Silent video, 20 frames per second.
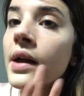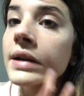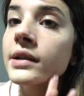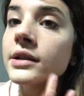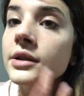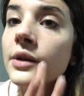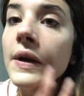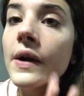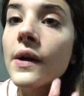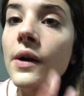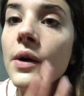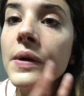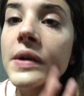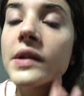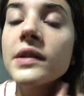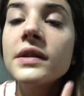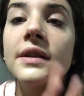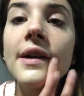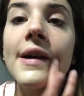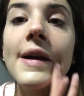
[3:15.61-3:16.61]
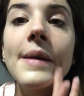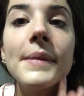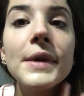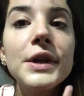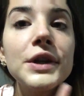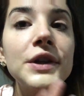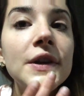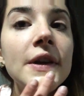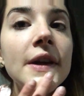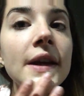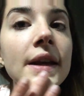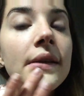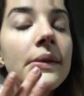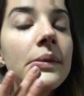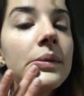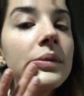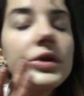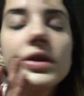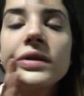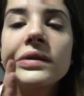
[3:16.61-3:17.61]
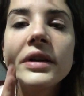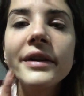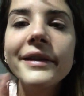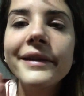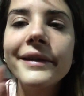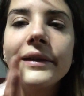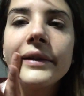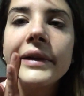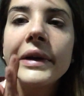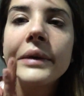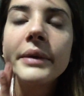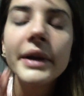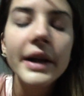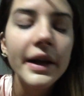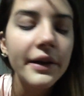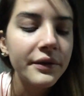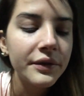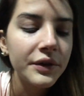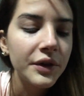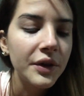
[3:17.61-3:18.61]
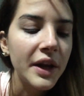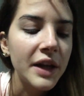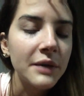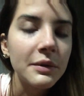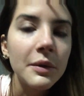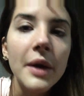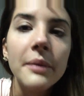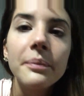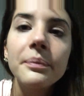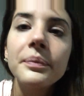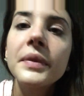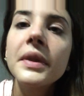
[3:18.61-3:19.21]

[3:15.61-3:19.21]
So I always start on my chin. I don't ask me why.